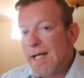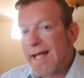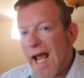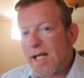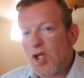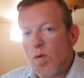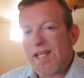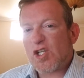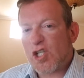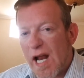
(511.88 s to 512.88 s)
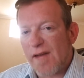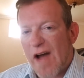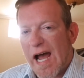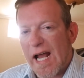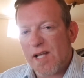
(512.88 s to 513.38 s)
can you
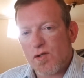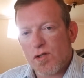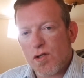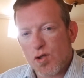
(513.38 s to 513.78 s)
incentivize